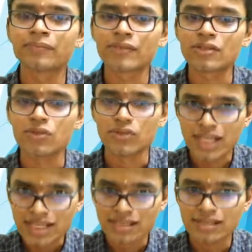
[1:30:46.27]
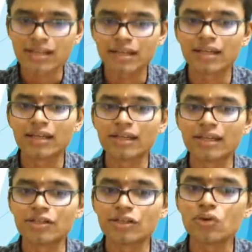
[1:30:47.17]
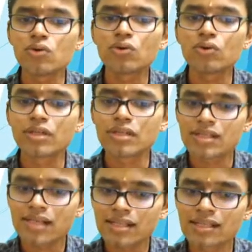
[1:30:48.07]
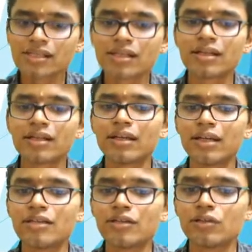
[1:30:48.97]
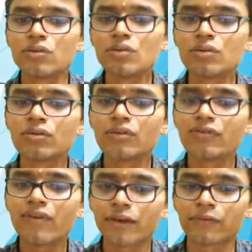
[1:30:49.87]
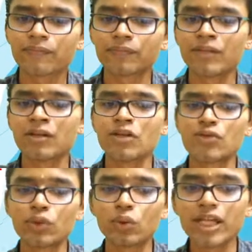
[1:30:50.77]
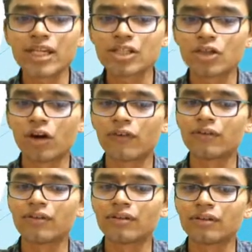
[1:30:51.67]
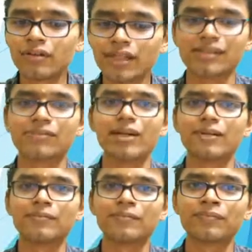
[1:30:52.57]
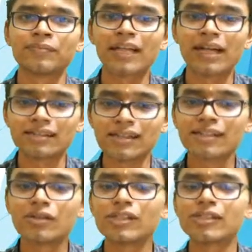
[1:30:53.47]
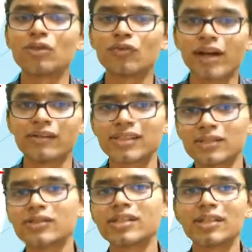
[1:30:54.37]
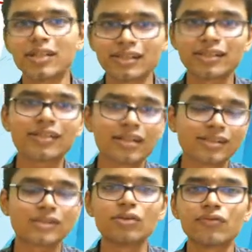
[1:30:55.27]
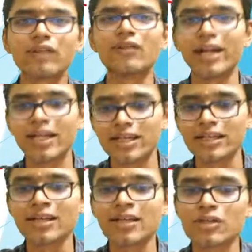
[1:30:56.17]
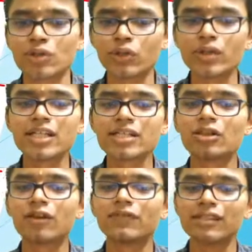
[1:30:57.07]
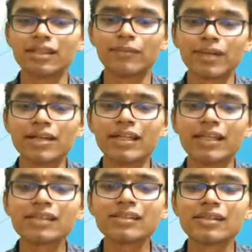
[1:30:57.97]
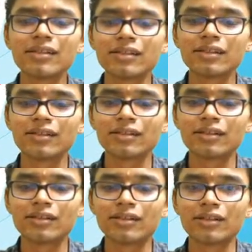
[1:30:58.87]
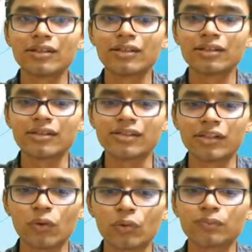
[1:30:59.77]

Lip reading: So 6 into 6 into 5. So unit digit of this one, that is 6 into 6 into 5. 6 into 6, 36, 36 into 5, 180. So unit digit of this number is 0.